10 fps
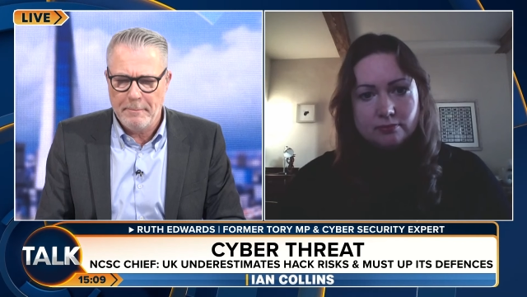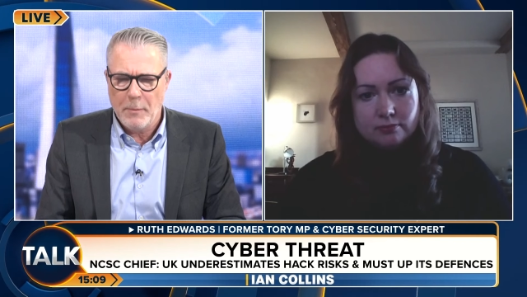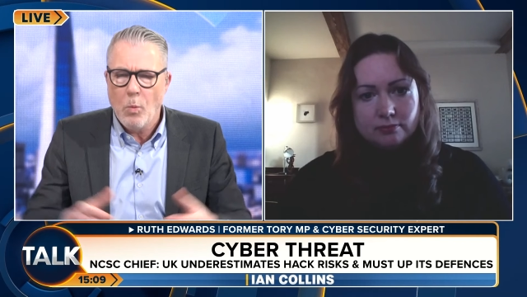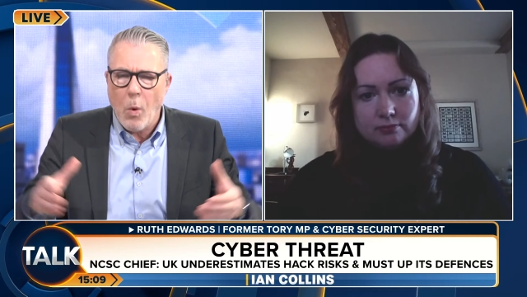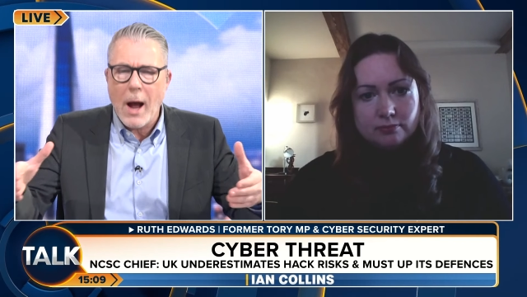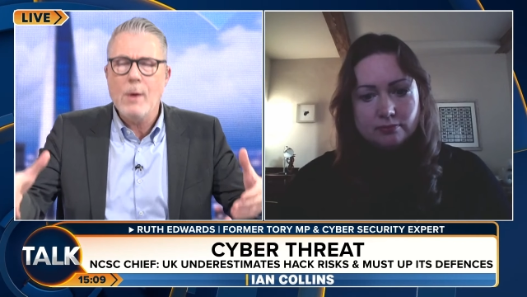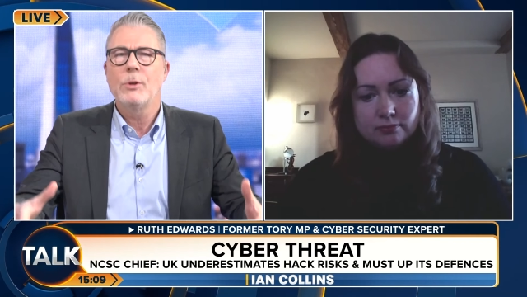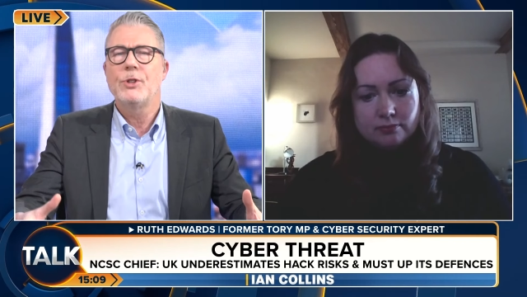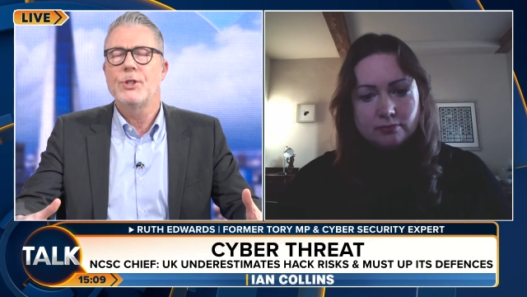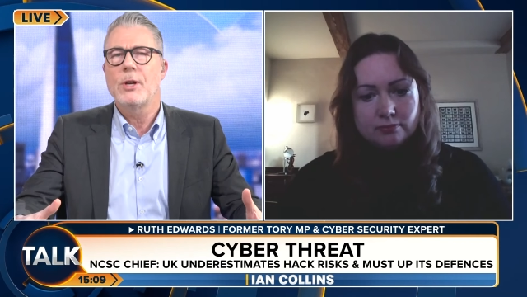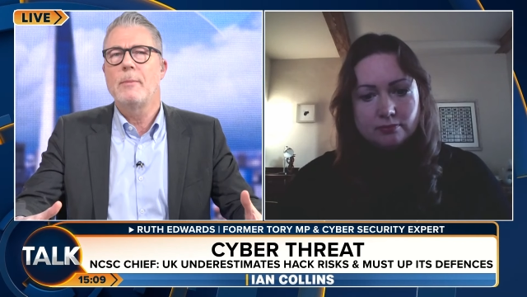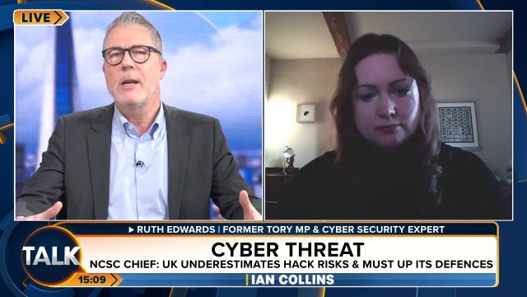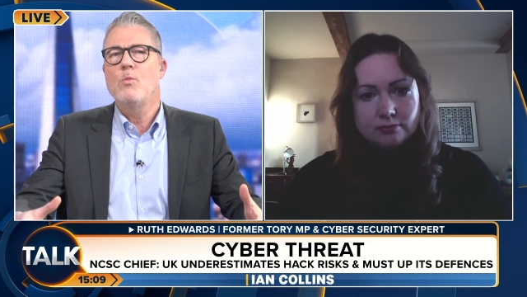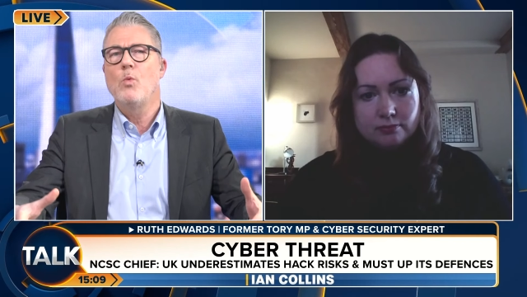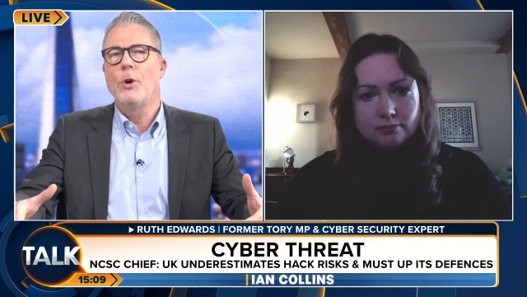Speaker 1: why would
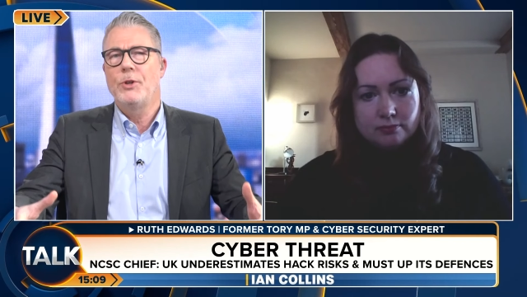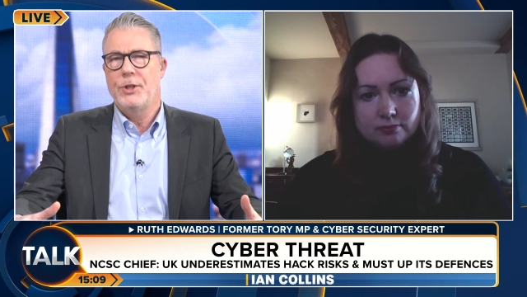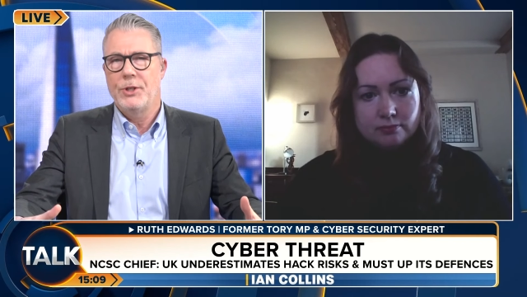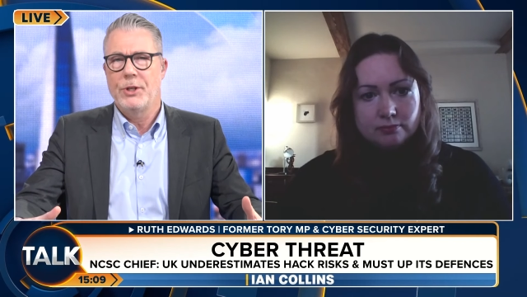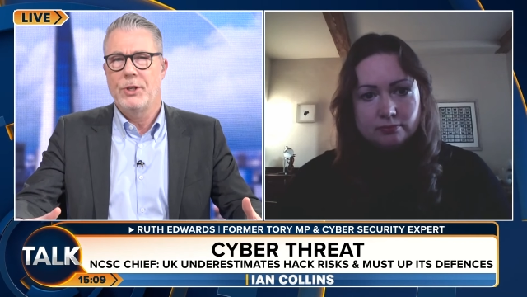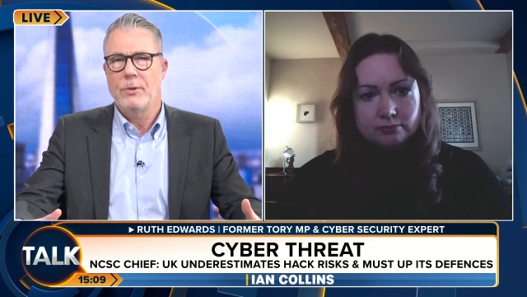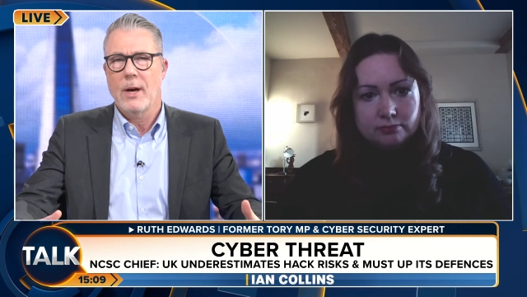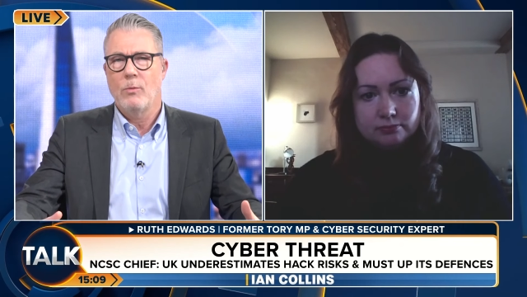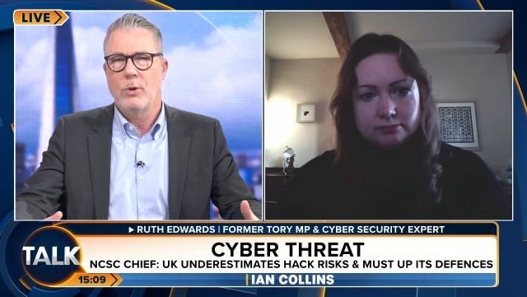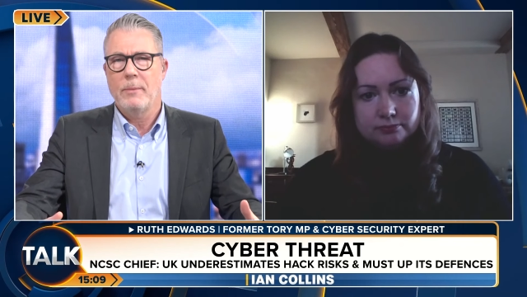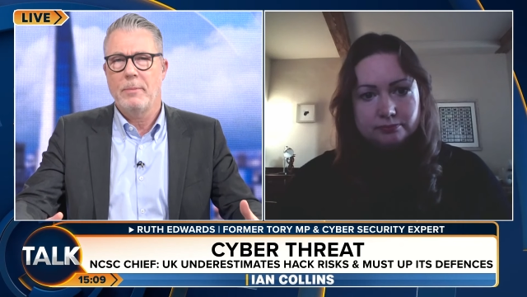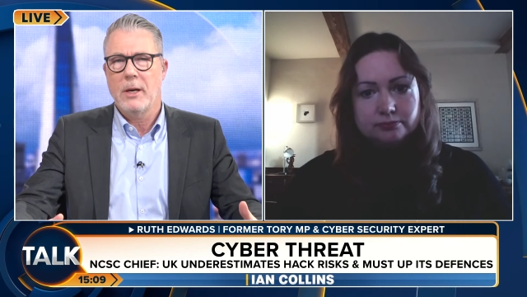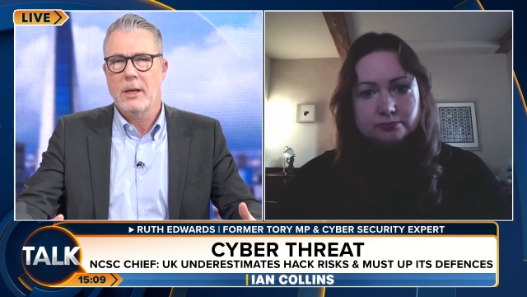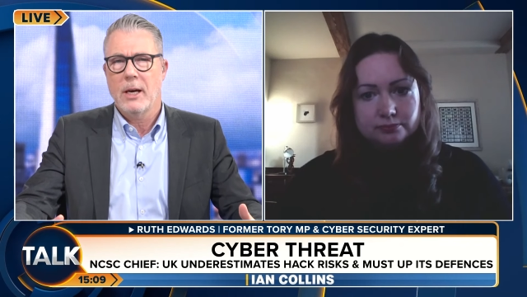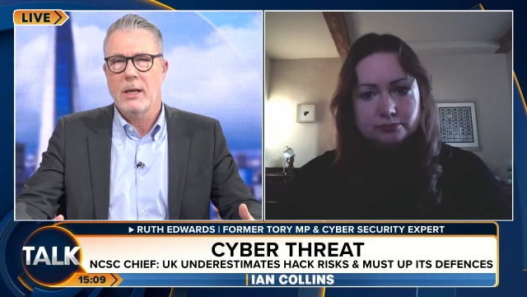somebody want to do that? Would it
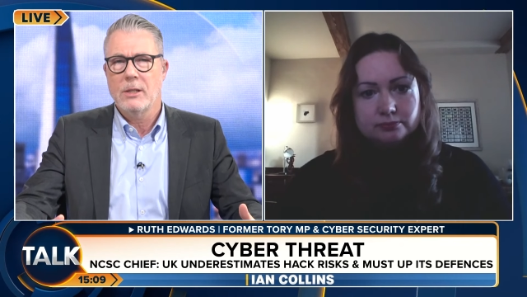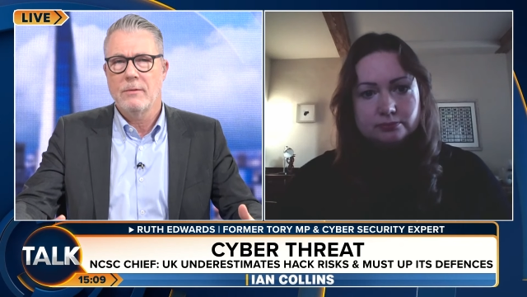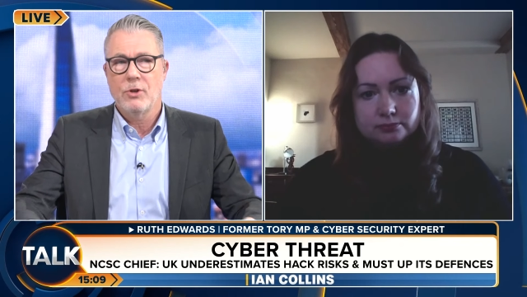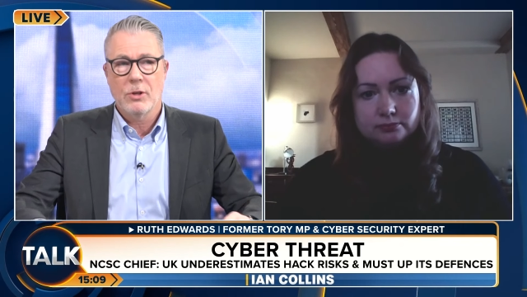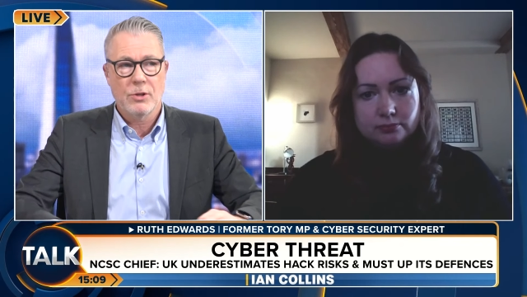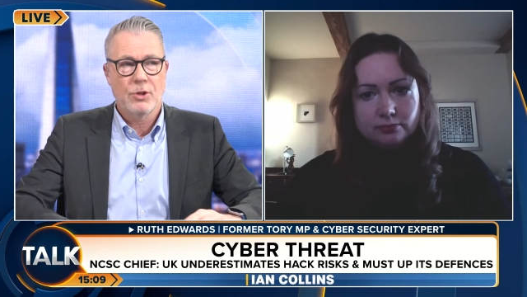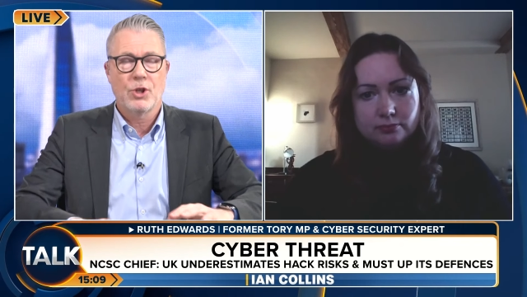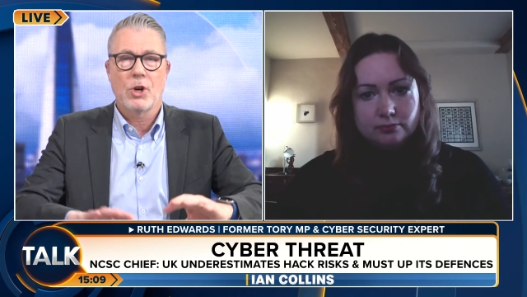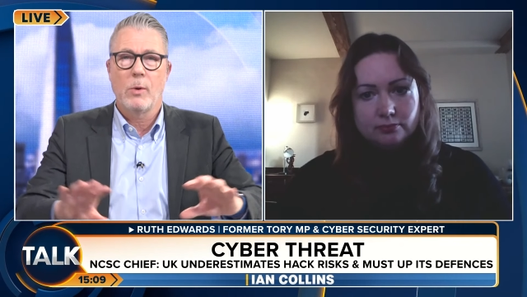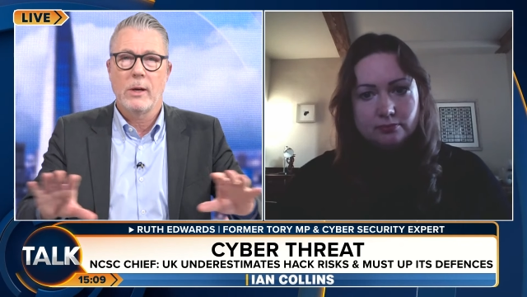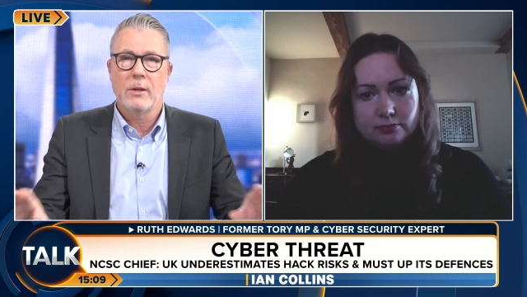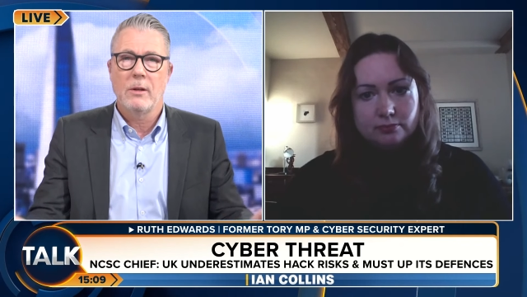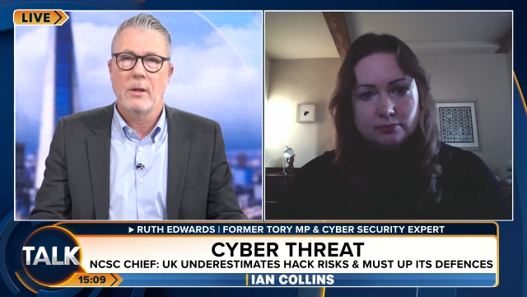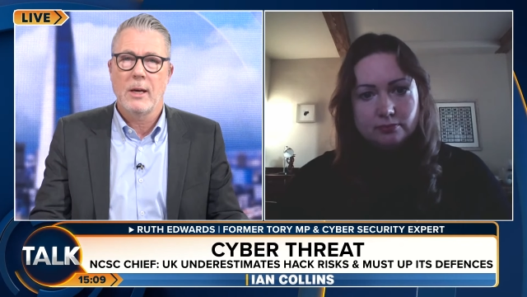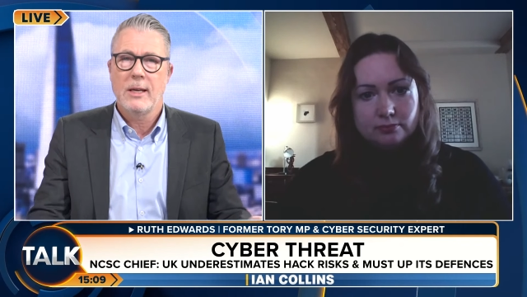be a case of just showing
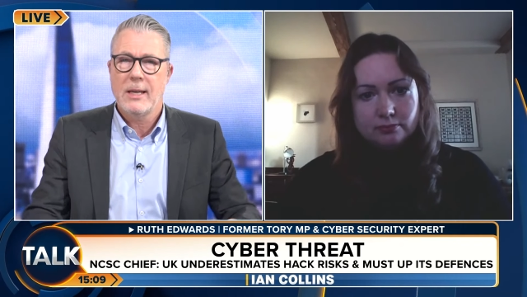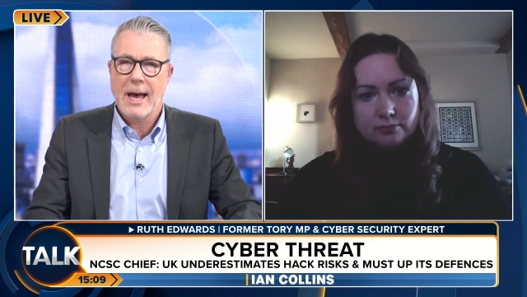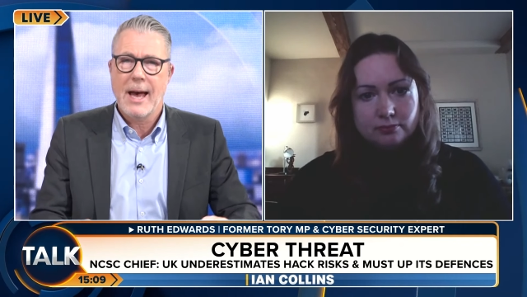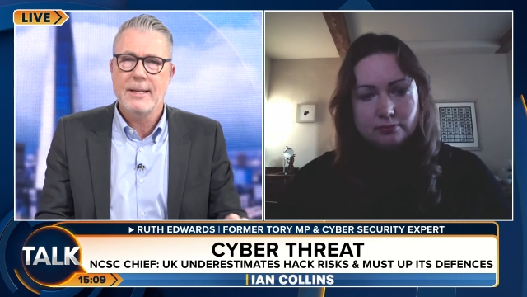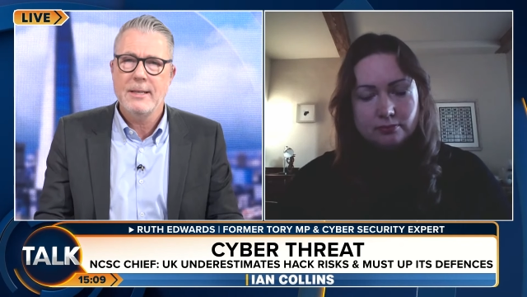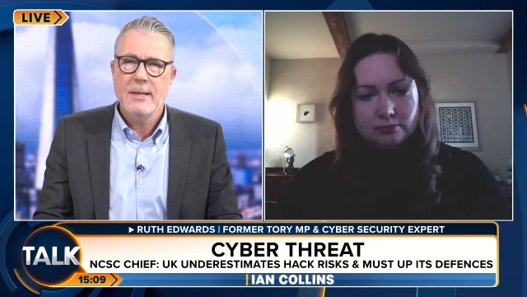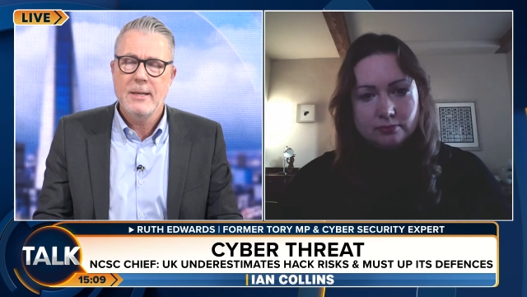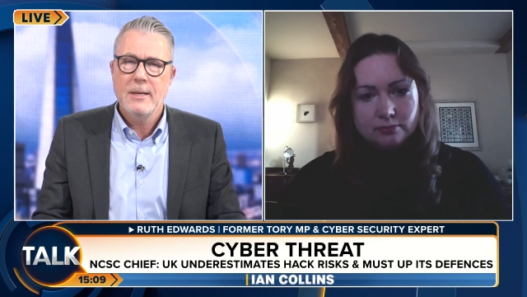that they can?